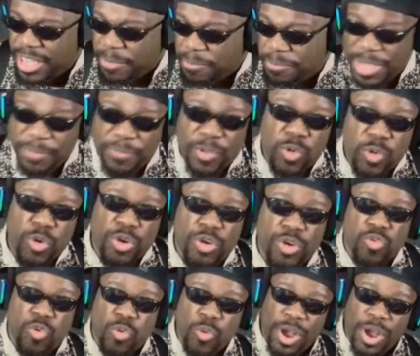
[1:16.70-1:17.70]
People who
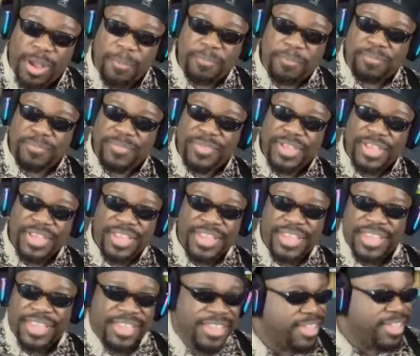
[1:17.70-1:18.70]
grew up
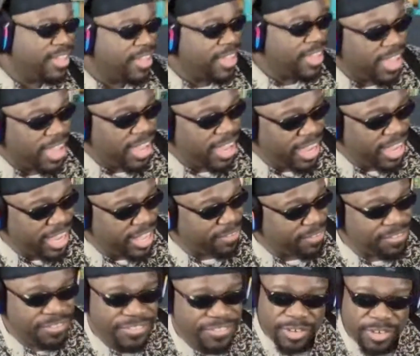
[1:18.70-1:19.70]
in
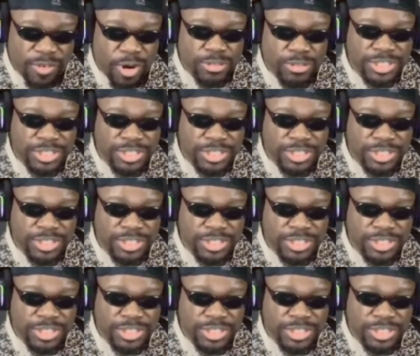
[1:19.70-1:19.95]
zero